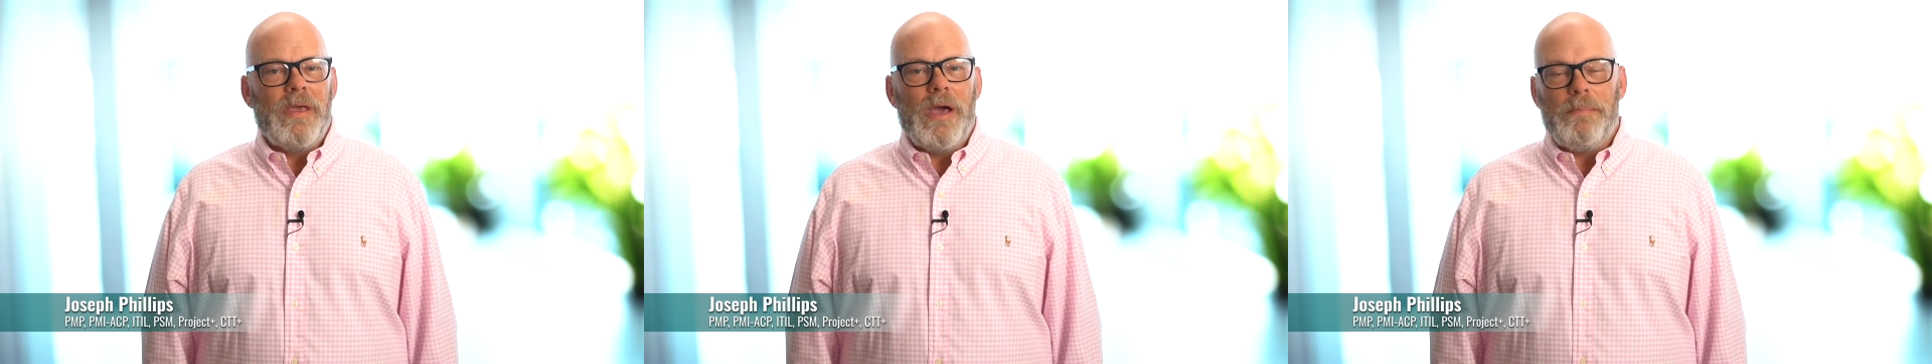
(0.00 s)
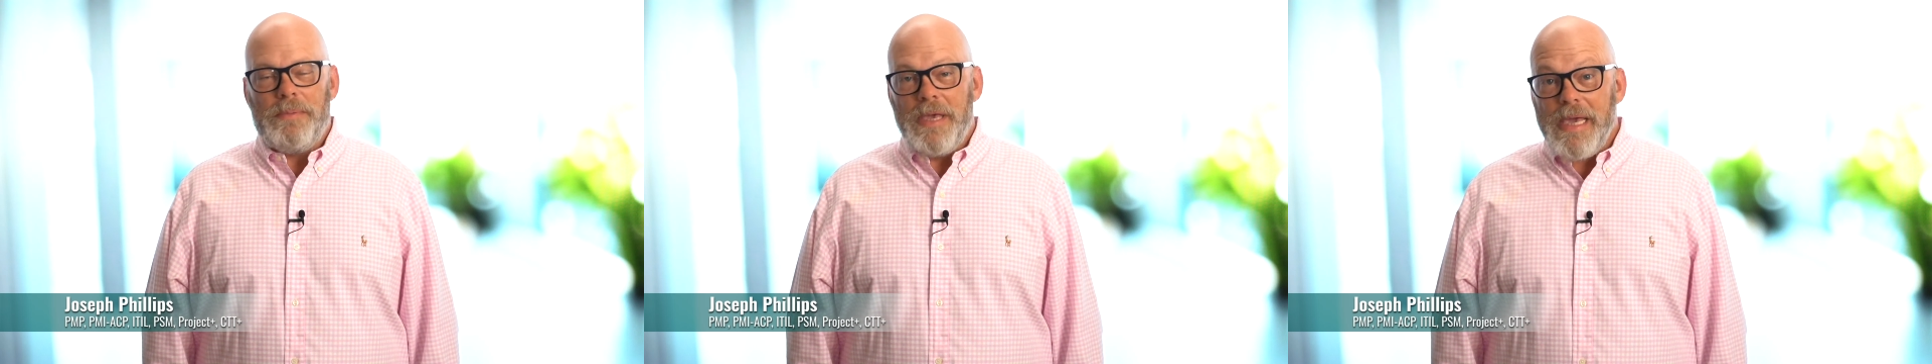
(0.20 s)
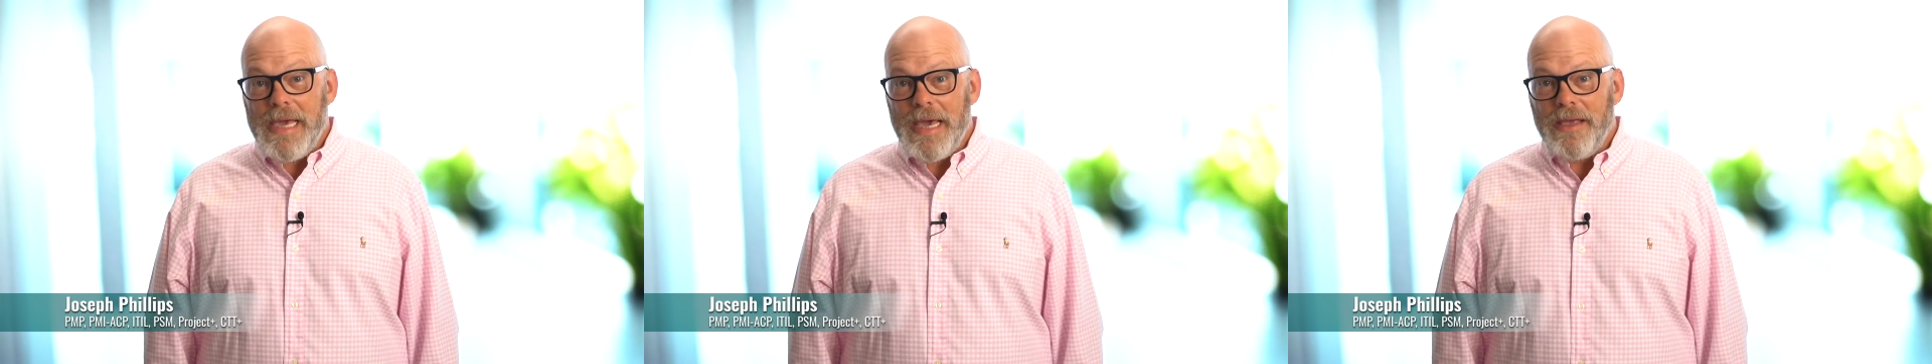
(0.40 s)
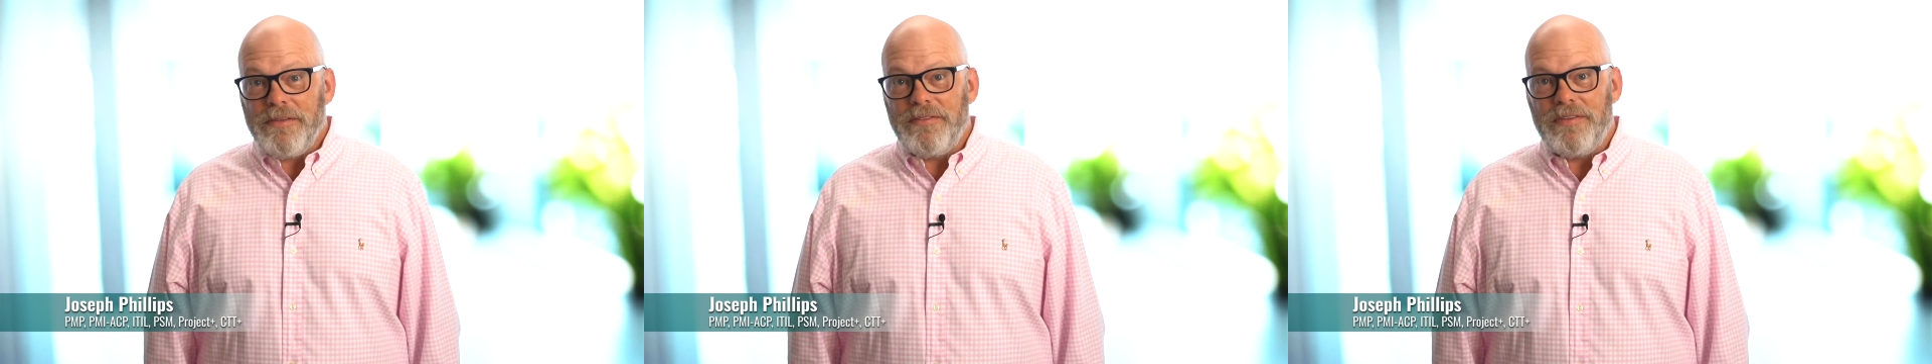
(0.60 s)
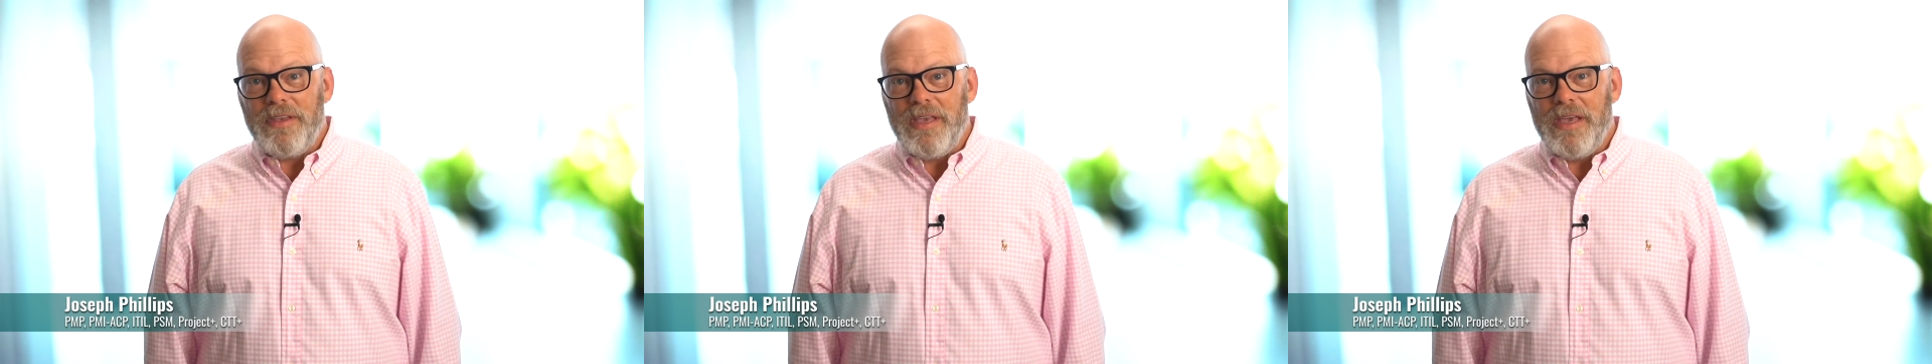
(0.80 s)
a
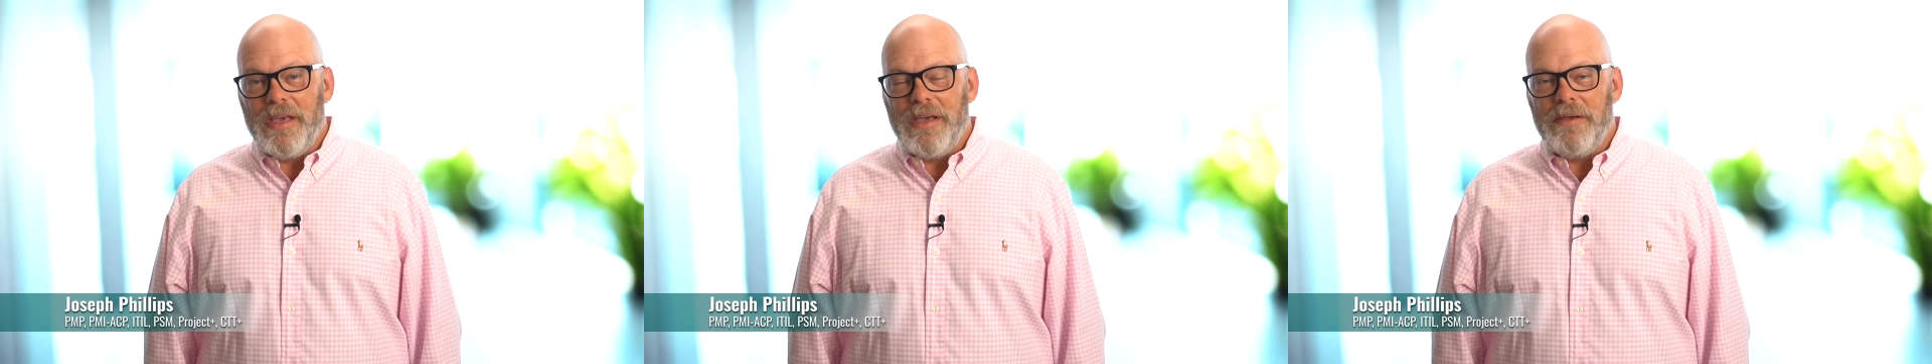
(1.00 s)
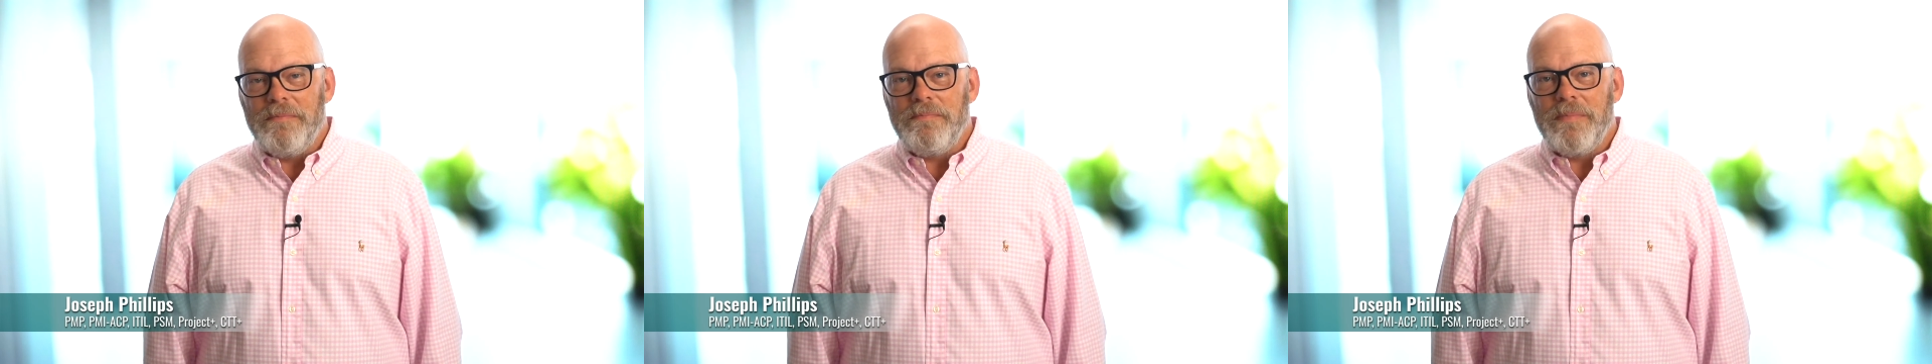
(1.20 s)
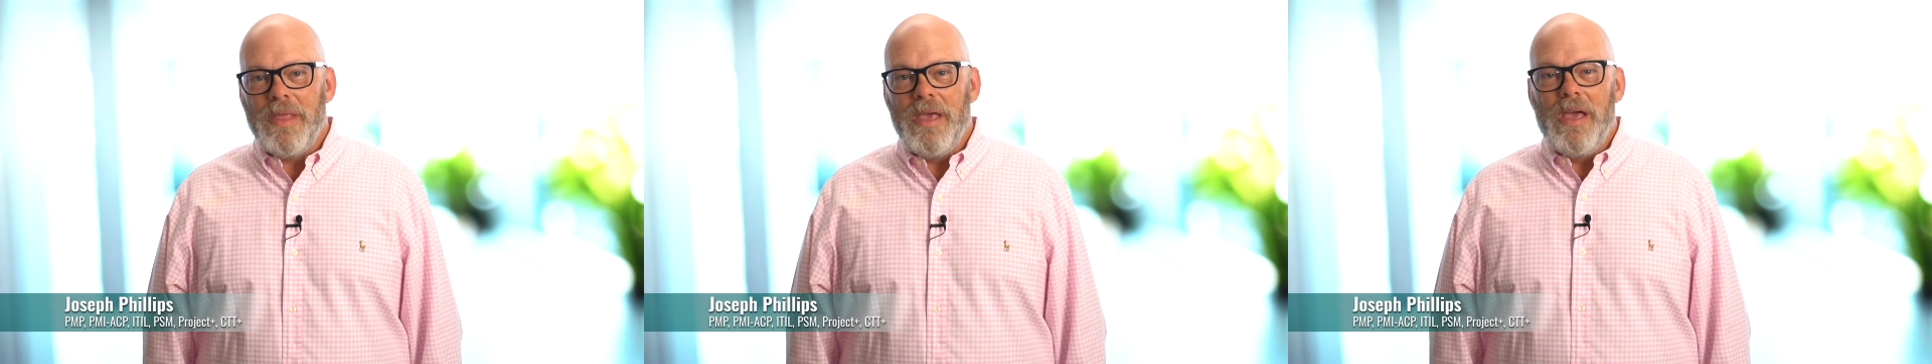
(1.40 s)
PSM,